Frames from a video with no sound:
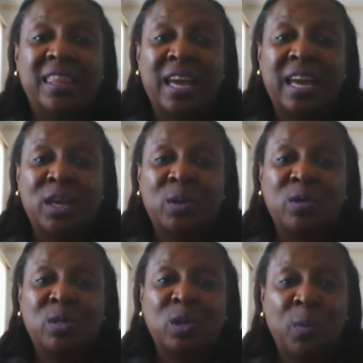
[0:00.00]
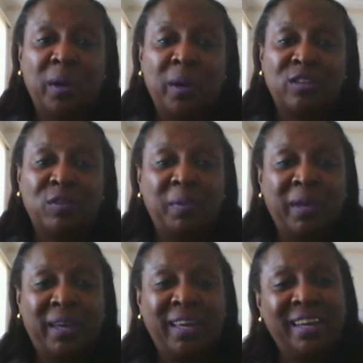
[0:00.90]
thank you so much for
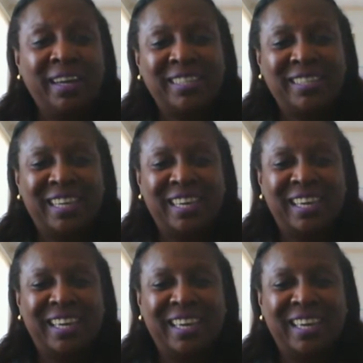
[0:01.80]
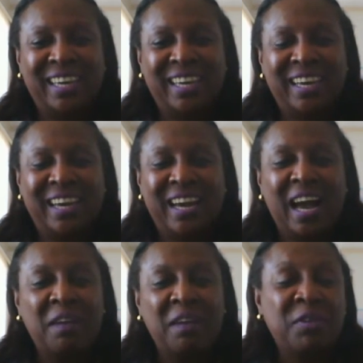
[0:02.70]
being here today.
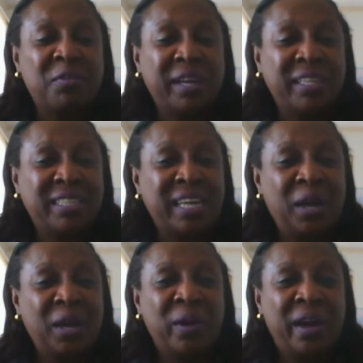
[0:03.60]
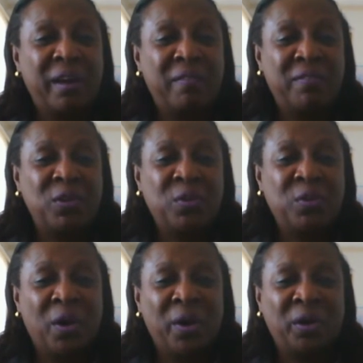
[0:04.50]
Have a great day wherever you
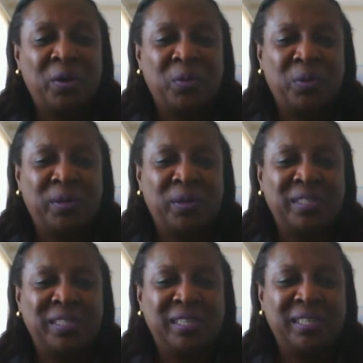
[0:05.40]
are in the world.